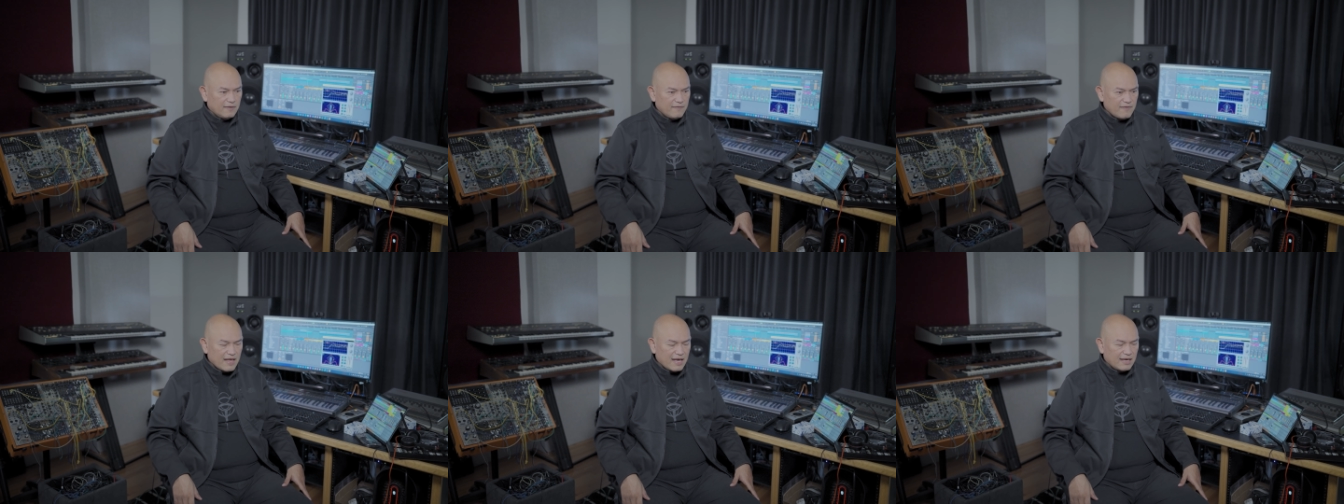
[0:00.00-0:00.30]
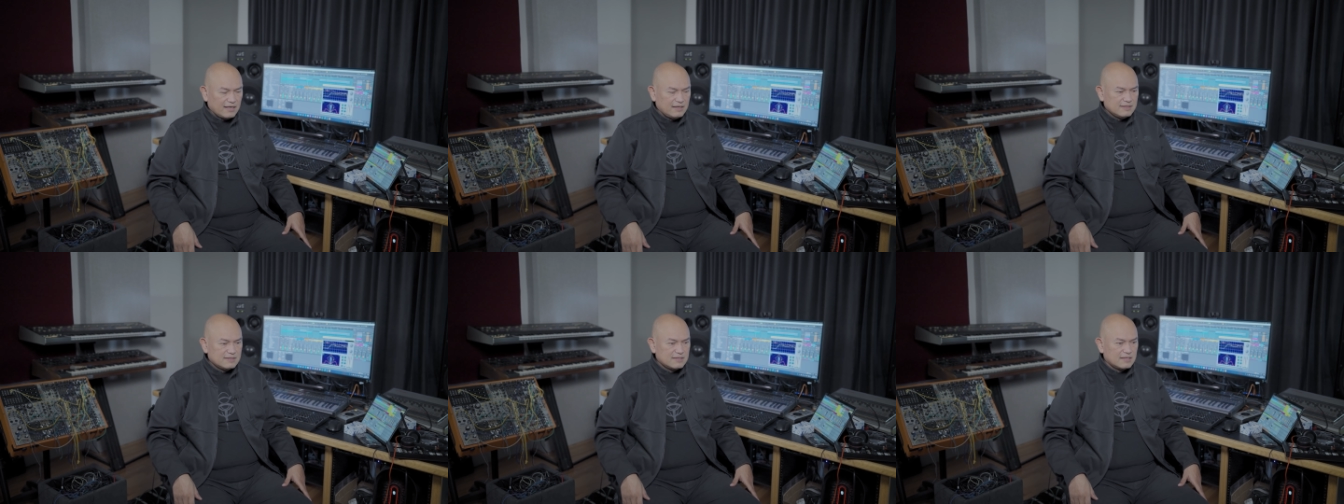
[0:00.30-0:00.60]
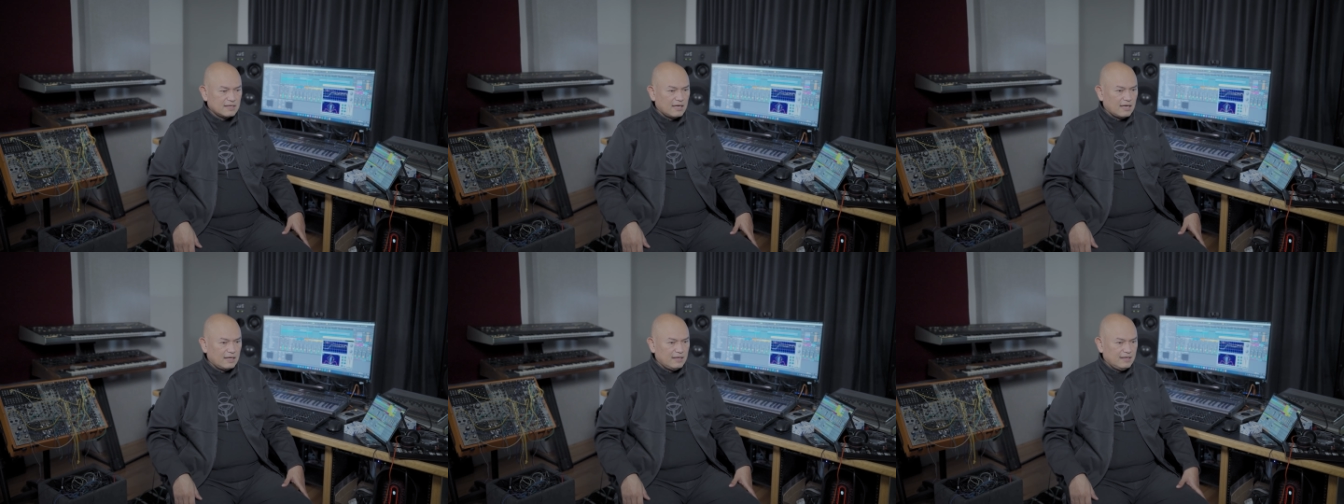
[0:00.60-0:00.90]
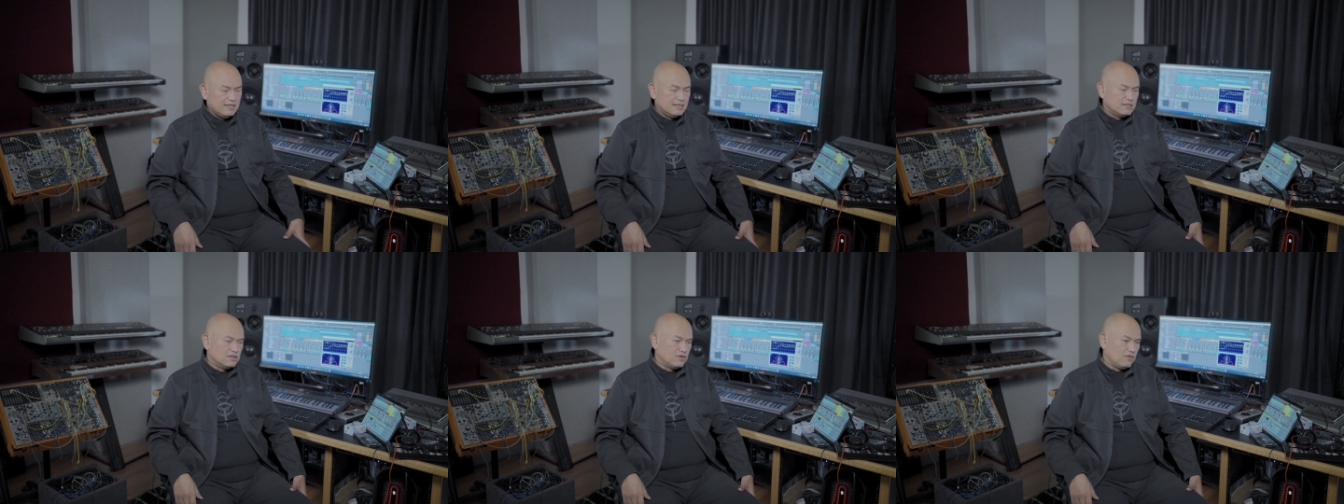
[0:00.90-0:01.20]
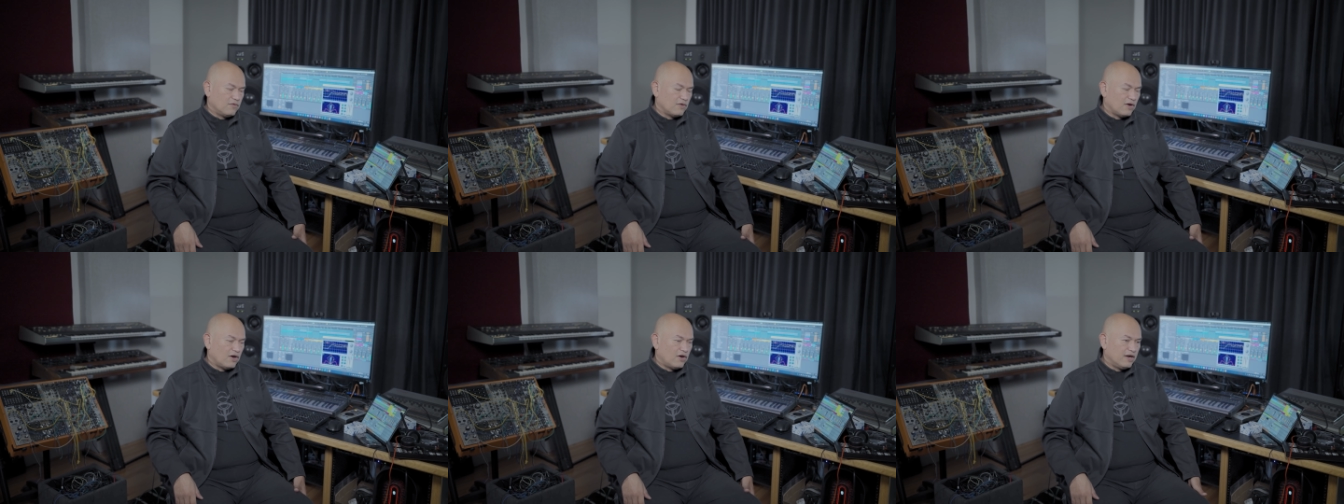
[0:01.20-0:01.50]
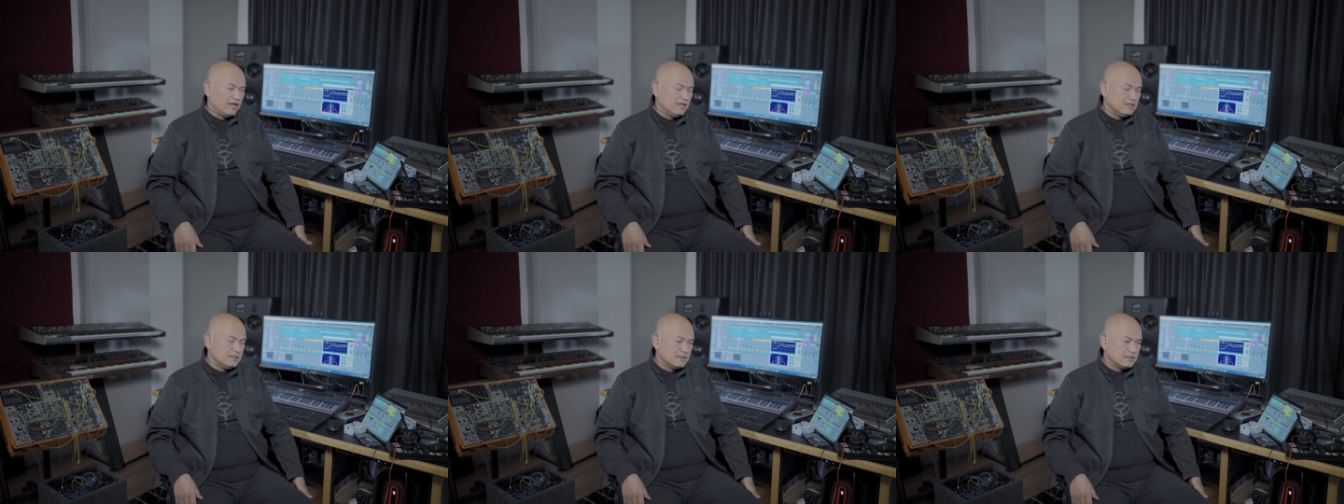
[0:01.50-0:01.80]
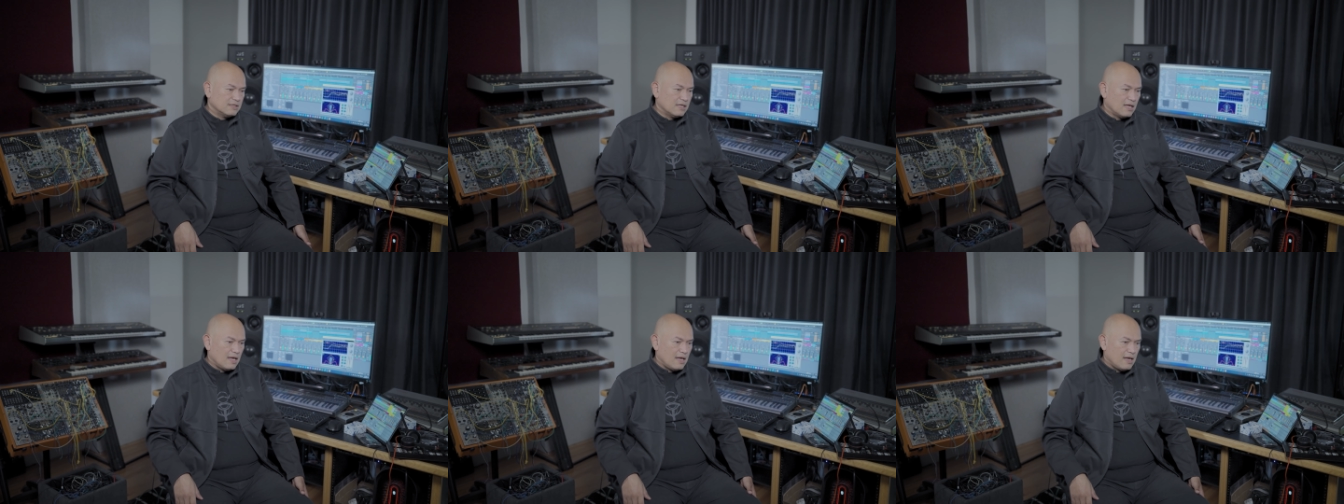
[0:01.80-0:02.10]
a, a nice uh, list of
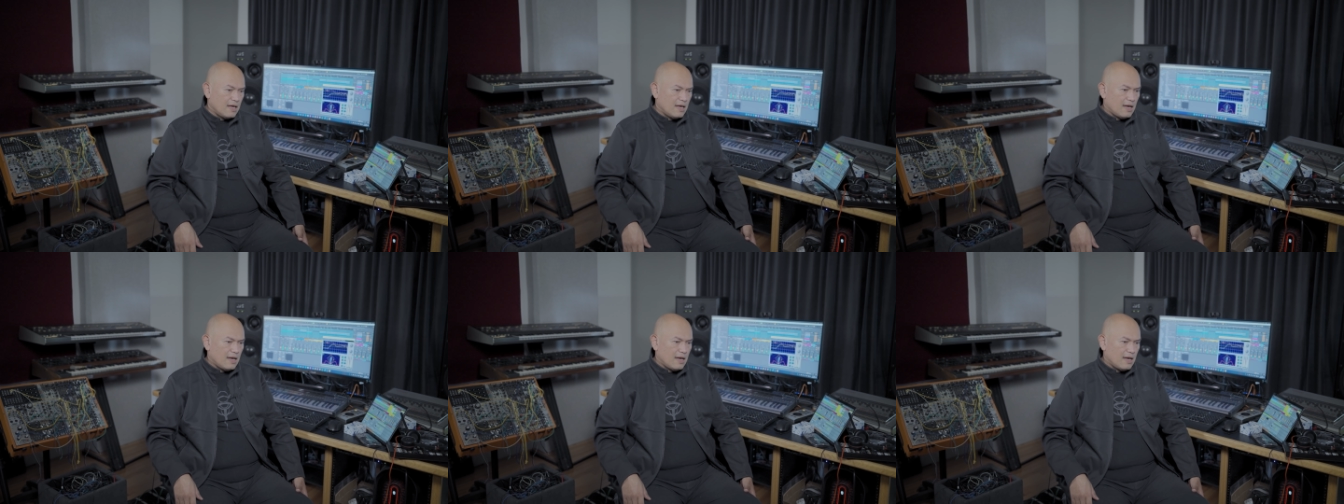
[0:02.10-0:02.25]
artists.